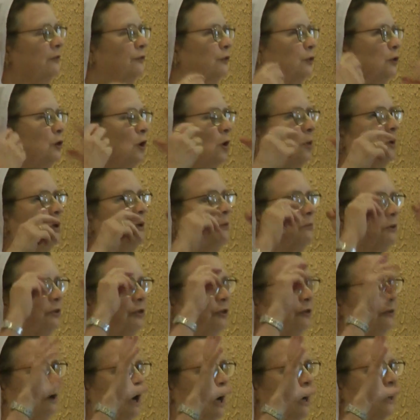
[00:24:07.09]
if you go in
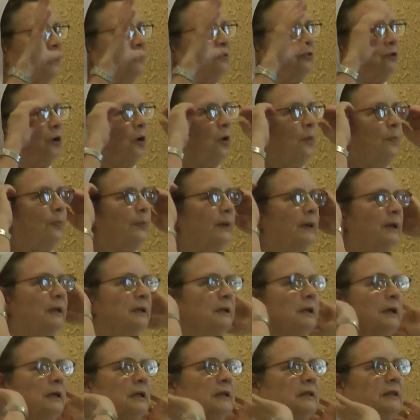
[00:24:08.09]
with your eyes
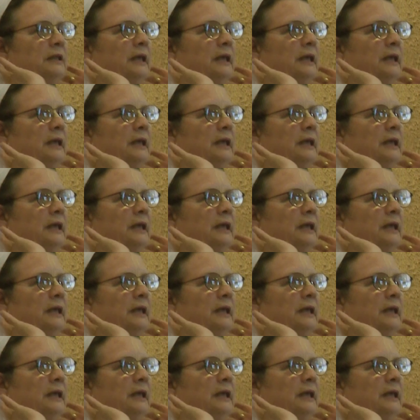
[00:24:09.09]
open,